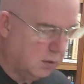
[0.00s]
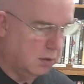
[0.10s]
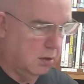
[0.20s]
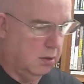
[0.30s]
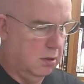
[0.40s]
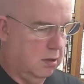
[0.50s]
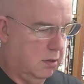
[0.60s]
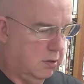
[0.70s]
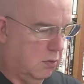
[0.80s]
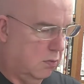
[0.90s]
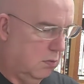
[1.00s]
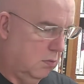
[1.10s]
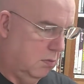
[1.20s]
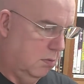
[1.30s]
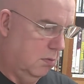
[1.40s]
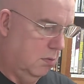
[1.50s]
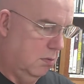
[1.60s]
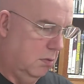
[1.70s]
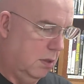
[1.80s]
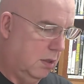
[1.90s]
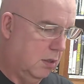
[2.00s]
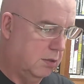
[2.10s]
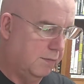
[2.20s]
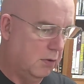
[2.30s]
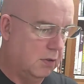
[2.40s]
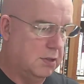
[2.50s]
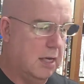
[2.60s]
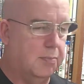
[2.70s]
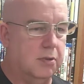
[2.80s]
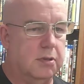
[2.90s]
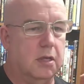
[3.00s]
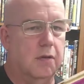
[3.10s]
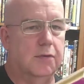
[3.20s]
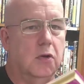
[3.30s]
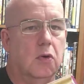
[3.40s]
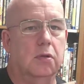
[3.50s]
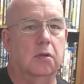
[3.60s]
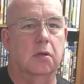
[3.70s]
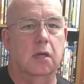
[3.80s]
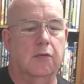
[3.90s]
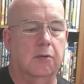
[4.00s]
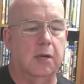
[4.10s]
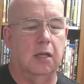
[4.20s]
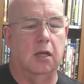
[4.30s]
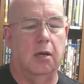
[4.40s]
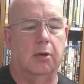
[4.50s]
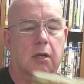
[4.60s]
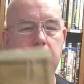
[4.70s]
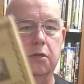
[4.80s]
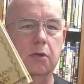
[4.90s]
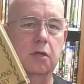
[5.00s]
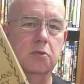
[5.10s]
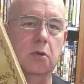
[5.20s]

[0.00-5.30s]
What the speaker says: to, so here's a few examples of the old Everyman Library. So here's